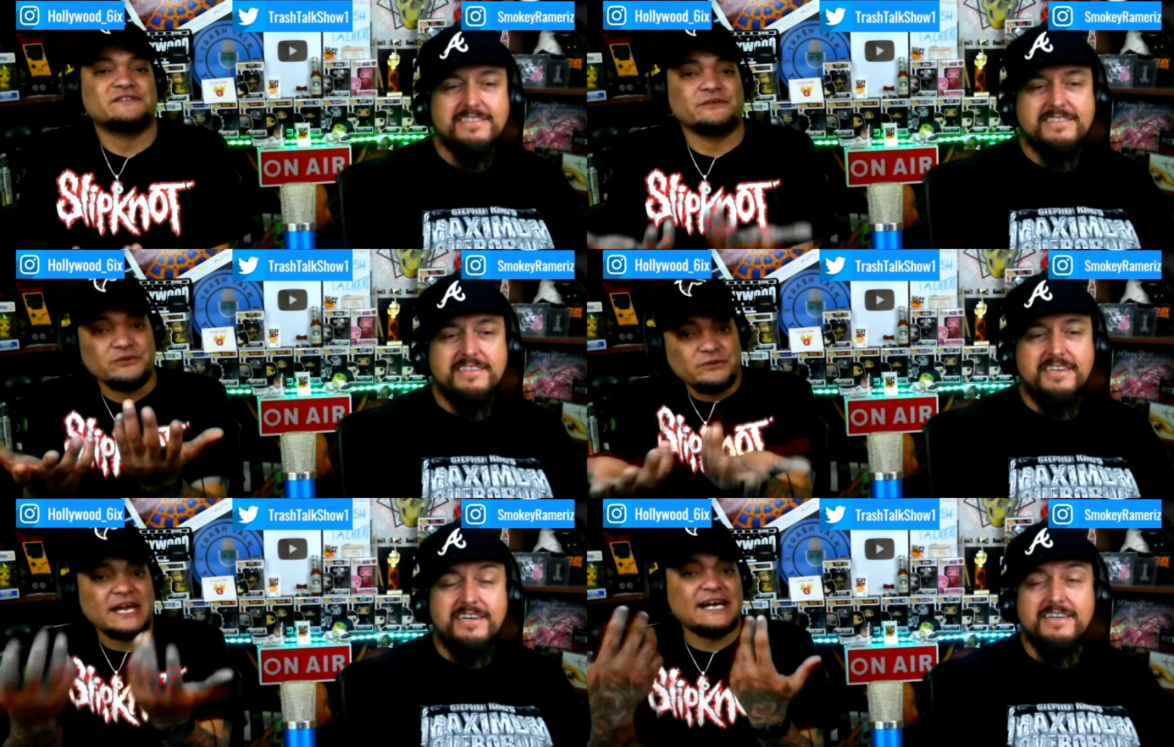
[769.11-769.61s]

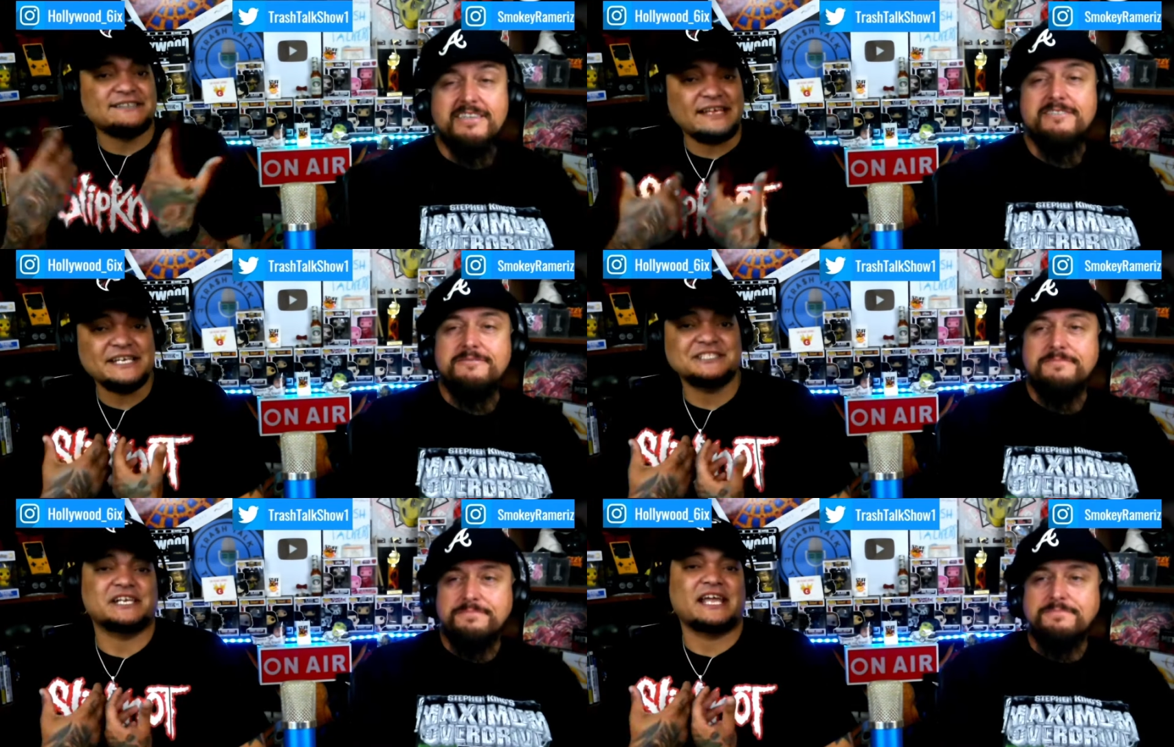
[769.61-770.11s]
Speaker 1: So you guys
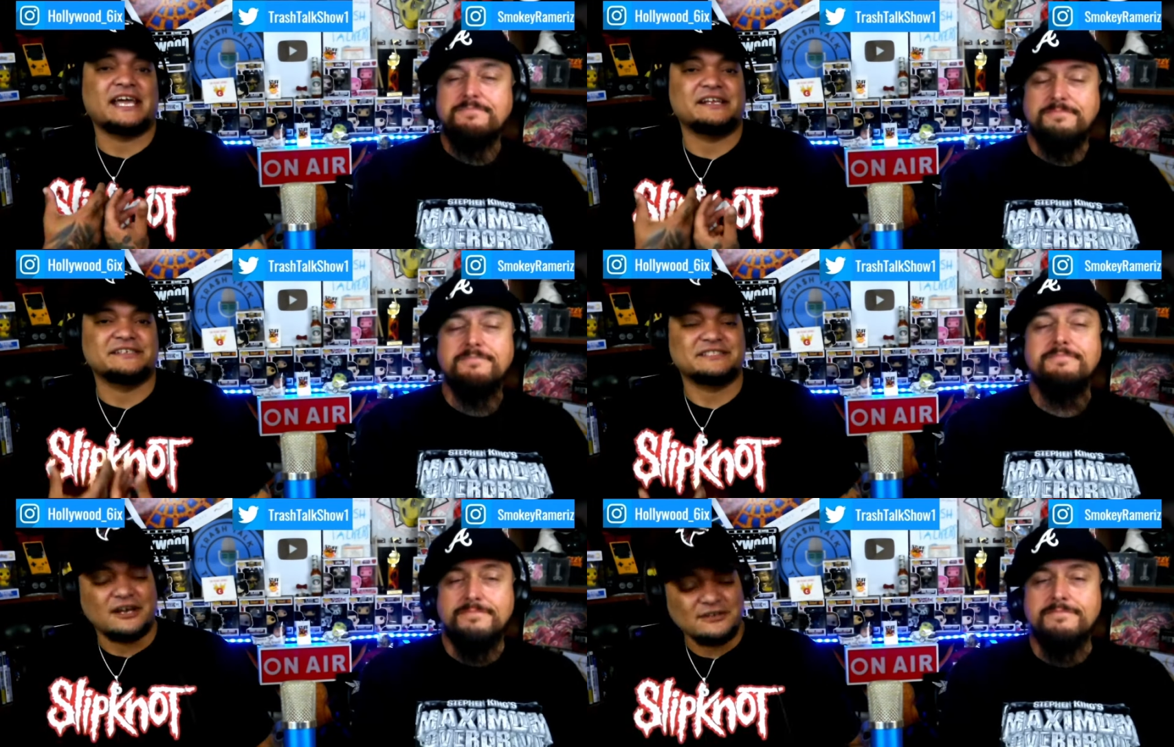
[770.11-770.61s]

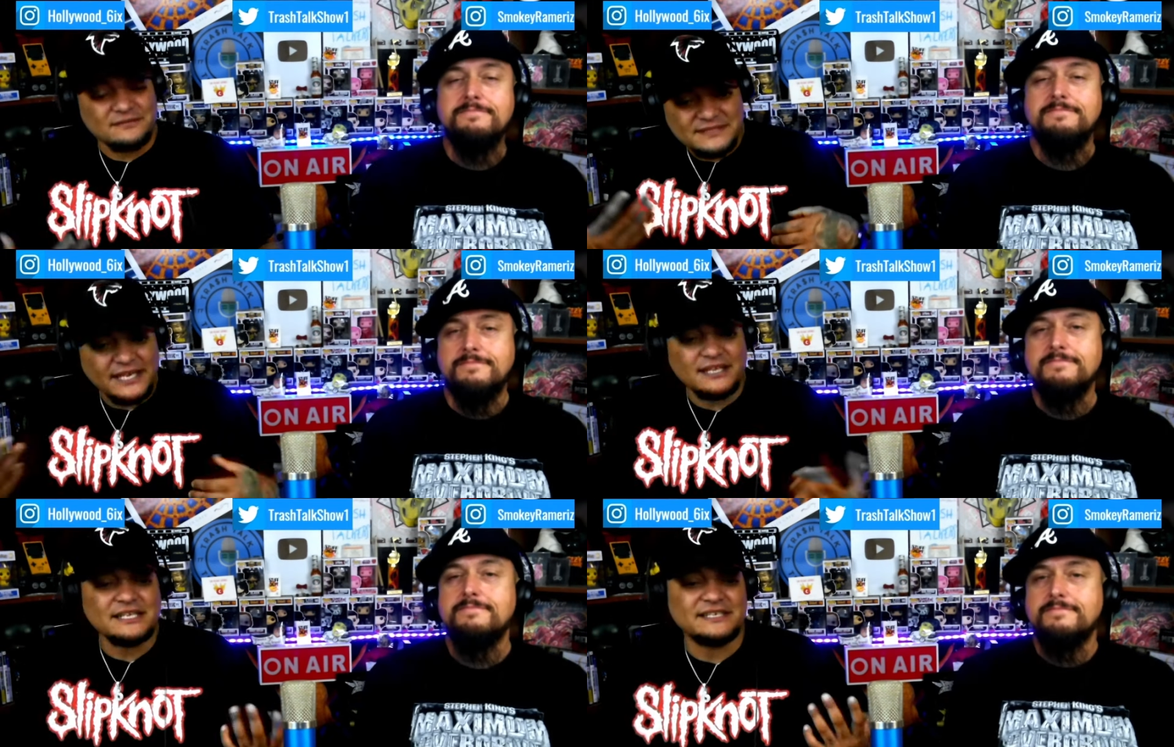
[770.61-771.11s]
educate us. Y'all
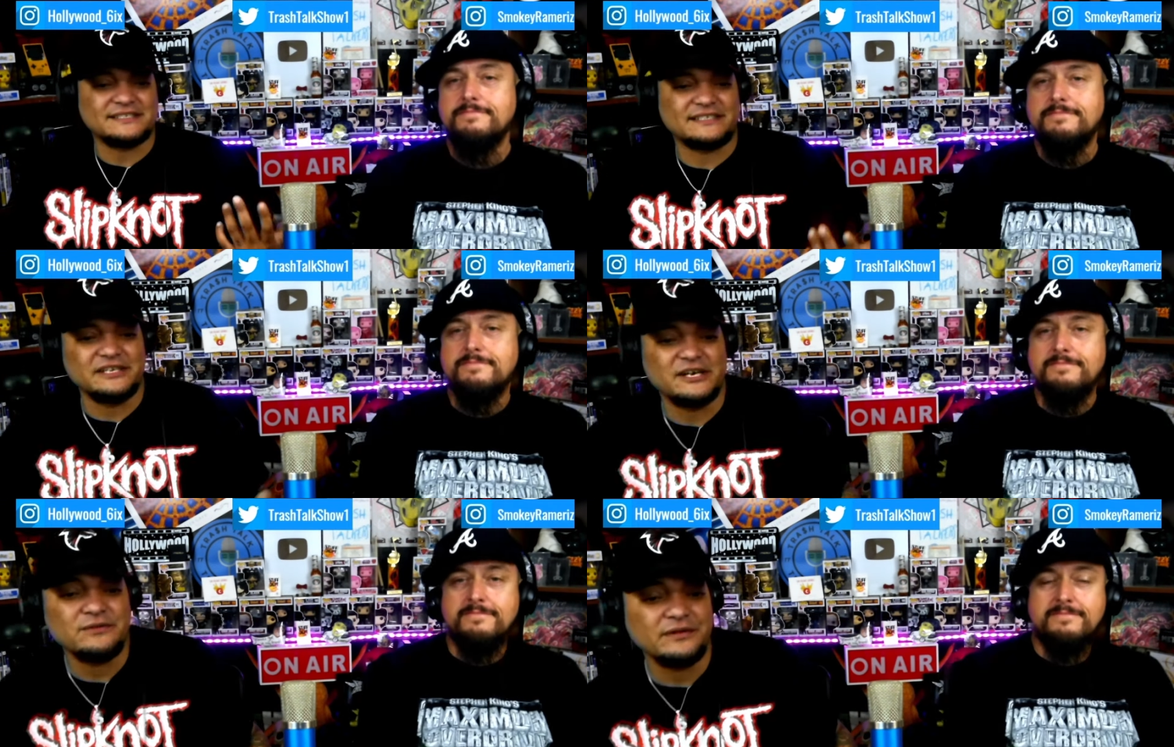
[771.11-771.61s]
tell us.
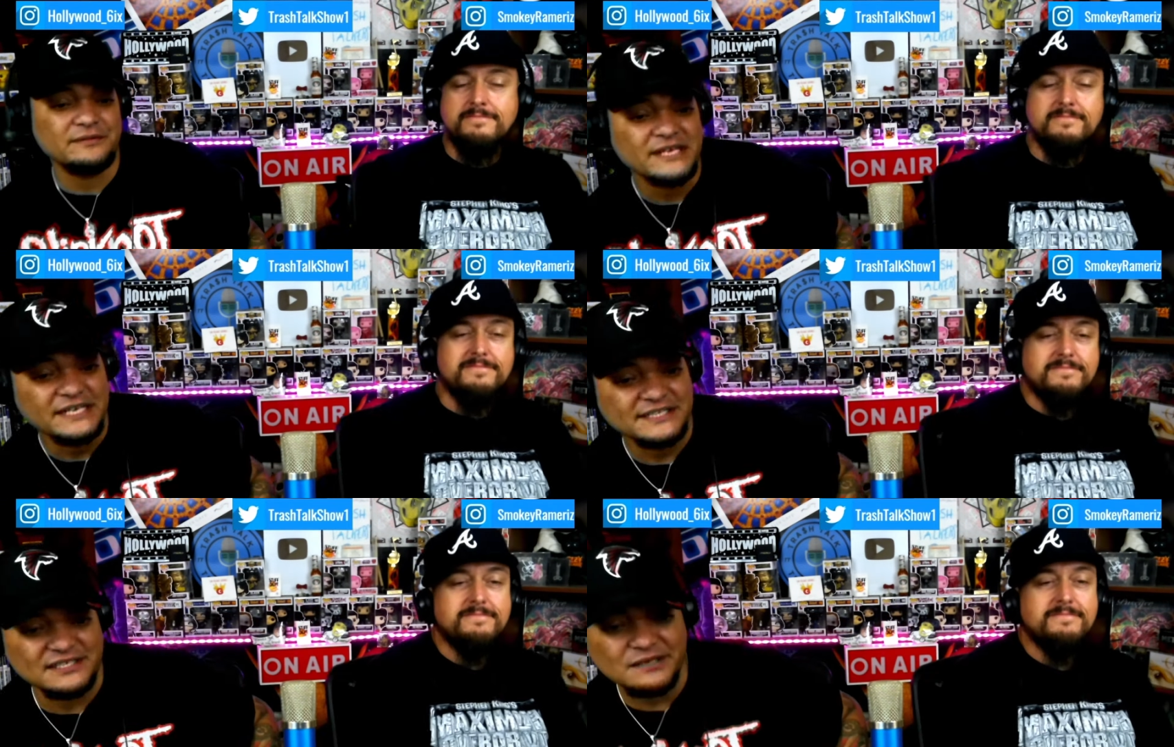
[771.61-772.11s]
You know, mm-hmm.
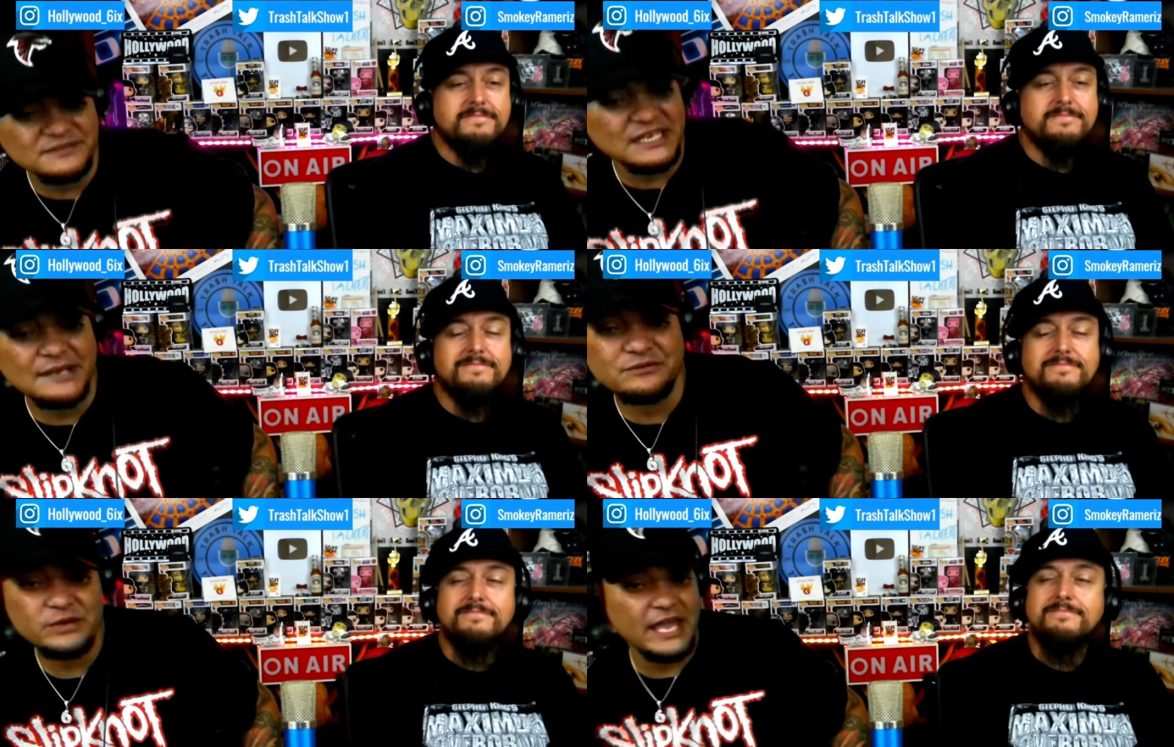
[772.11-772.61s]
and
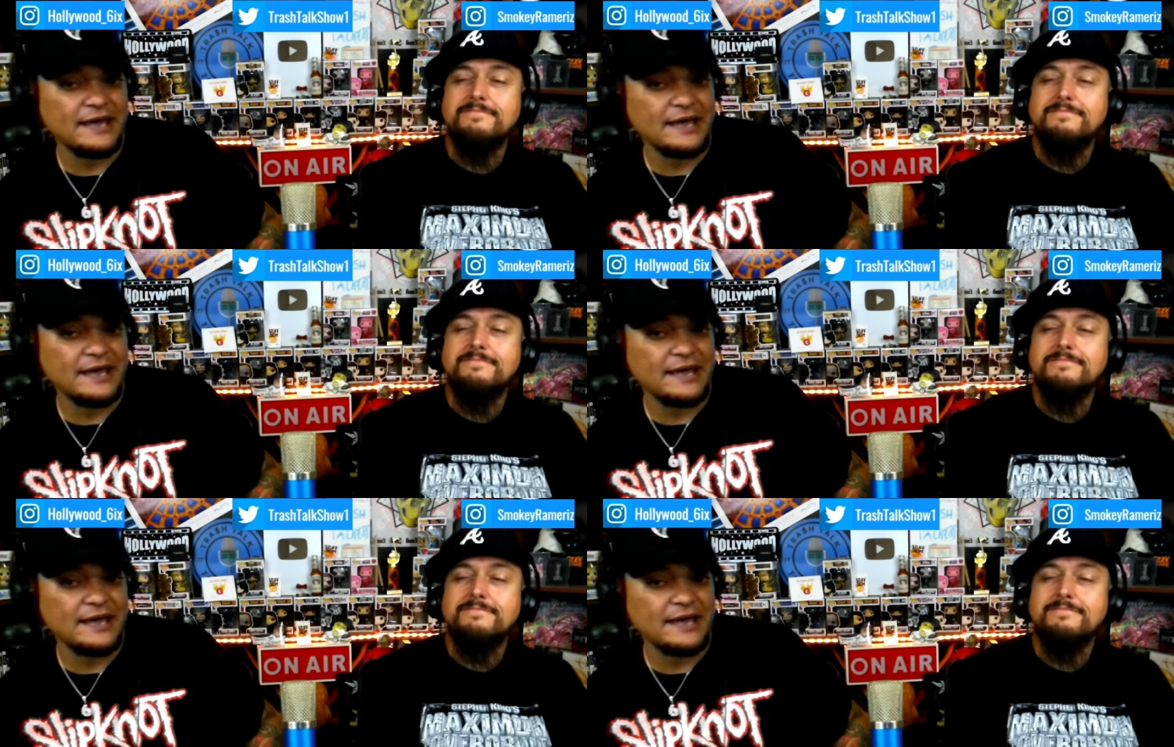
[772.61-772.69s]
sometimes